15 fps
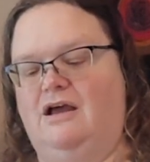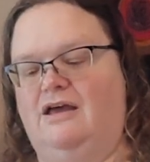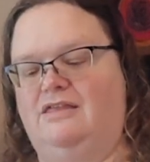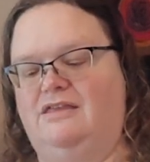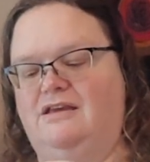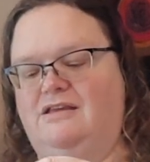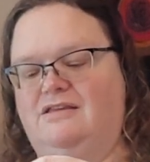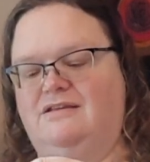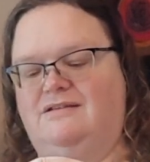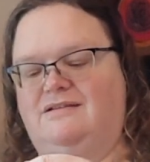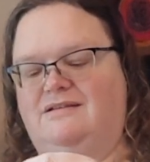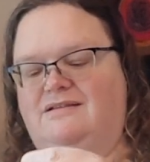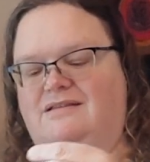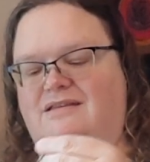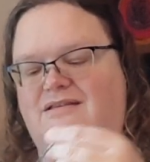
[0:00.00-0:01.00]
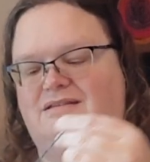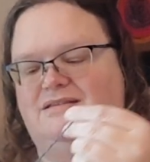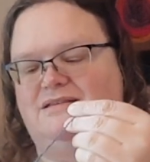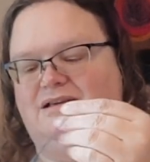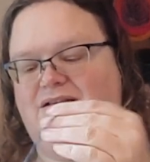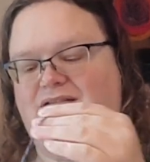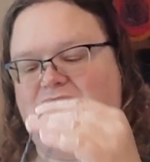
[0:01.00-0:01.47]
I think this is the
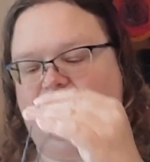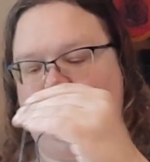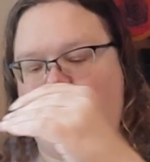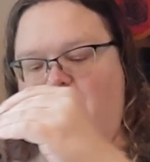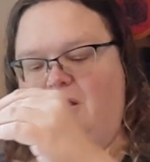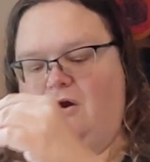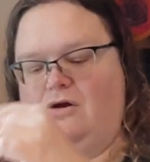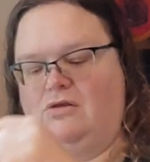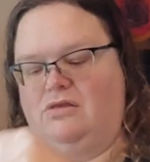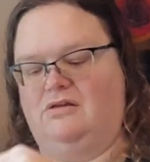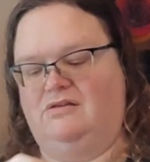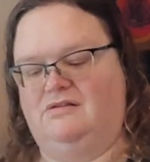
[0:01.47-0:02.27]
6th pair